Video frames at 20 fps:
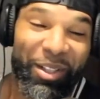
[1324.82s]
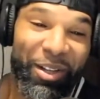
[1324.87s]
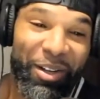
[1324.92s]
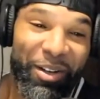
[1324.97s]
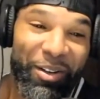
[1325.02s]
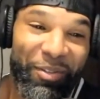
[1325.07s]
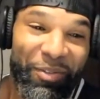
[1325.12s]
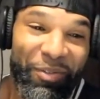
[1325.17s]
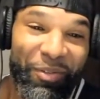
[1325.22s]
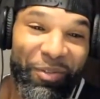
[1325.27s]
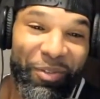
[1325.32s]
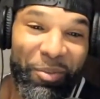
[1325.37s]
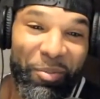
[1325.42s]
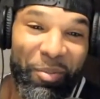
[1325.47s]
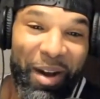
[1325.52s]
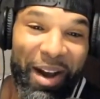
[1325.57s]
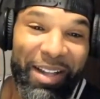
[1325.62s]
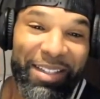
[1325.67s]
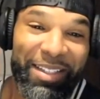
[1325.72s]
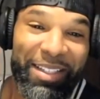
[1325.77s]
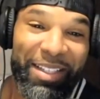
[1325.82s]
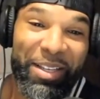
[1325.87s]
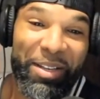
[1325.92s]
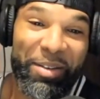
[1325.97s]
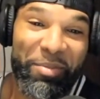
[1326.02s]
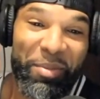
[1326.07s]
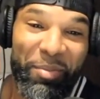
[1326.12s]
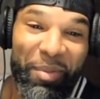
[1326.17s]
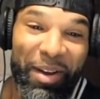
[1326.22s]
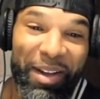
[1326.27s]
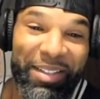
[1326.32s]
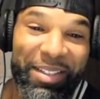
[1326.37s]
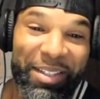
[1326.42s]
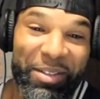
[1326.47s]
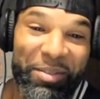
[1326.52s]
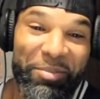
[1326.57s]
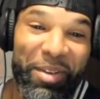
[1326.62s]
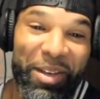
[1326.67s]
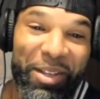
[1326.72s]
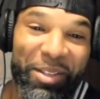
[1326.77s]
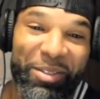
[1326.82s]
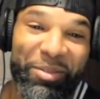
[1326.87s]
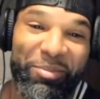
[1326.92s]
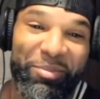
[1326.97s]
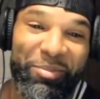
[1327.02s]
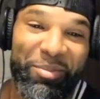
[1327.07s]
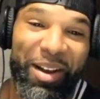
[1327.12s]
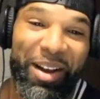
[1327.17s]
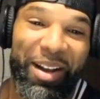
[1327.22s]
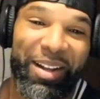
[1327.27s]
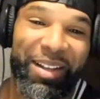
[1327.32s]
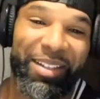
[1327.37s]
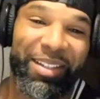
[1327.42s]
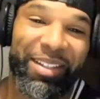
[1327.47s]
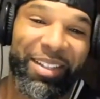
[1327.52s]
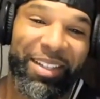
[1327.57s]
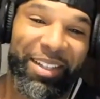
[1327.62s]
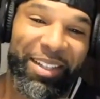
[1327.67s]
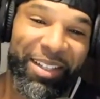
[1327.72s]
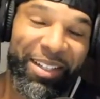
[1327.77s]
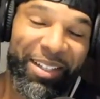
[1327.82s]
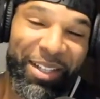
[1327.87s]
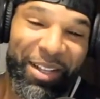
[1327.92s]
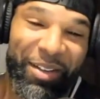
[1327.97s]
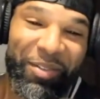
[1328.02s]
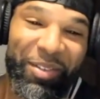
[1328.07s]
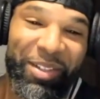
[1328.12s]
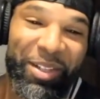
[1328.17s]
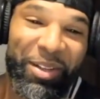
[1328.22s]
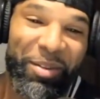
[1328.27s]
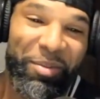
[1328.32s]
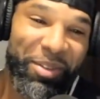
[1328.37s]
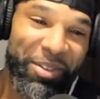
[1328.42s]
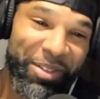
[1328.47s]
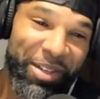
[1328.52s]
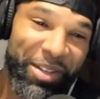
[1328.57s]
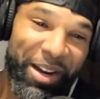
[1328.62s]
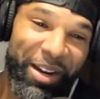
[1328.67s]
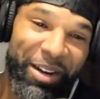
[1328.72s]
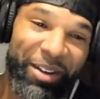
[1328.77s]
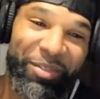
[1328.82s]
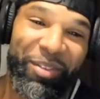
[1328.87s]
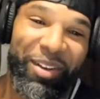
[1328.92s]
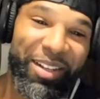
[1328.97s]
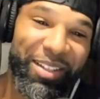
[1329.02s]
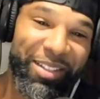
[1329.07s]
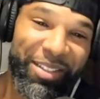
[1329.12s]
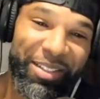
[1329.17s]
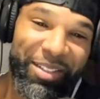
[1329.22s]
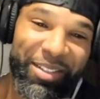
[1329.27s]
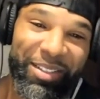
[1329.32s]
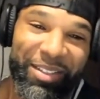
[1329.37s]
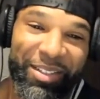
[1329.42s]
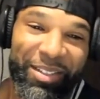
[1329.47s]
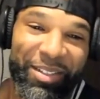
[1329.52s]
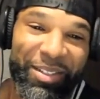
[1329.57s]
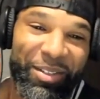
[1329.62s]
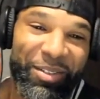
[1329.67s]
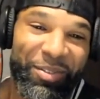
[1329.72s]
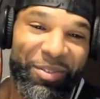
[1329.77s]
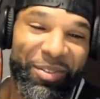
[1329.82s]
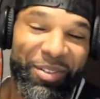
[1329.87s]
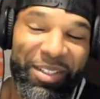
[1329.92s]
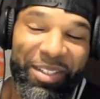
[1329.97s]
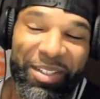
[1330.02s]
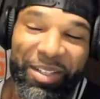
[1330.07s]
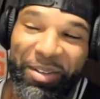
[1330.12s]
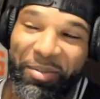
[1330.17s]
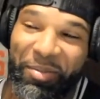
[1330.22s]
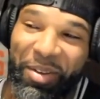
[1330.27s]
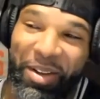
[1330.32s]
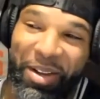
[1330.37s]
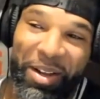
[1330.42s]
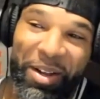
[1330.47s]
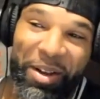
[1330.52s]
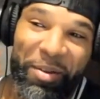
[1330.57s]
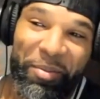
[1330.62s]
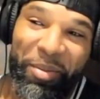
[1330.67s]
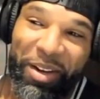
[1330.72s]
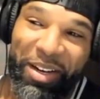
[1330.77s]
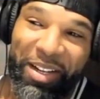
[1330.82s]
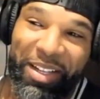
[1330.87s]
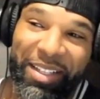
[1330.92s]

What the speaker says: love for my team and my teammates by loving them and sacrificing, for them. But